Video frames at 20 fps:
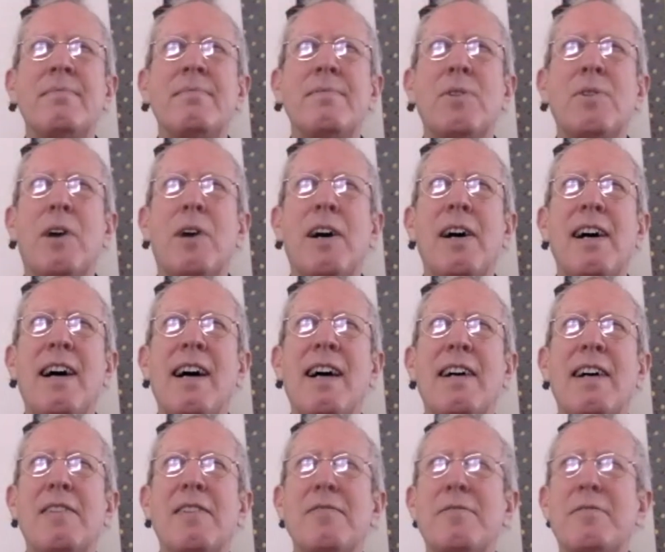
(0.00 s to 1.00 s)
do I
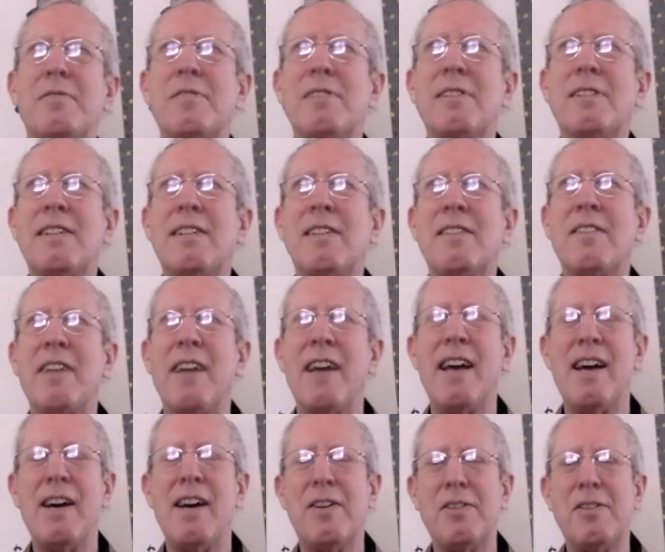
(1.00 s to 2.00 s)
have the
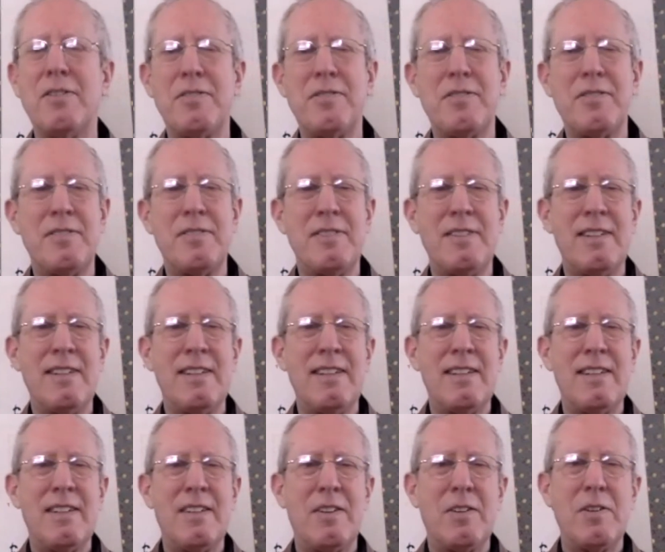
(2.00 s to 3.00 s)
health,
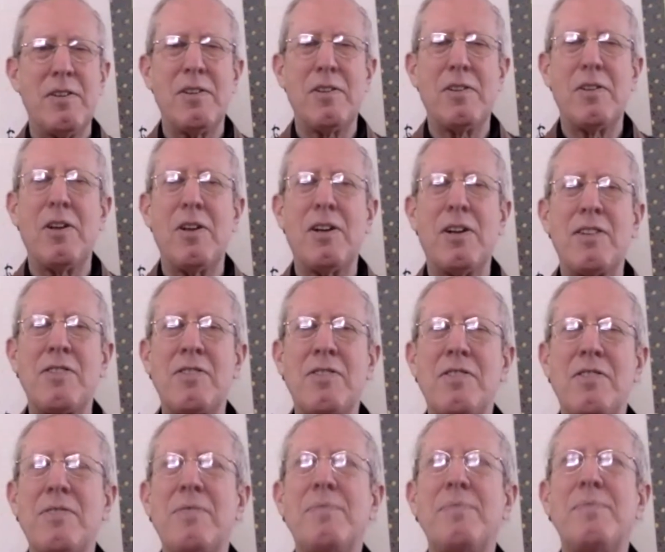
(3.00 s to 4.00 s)
or looks,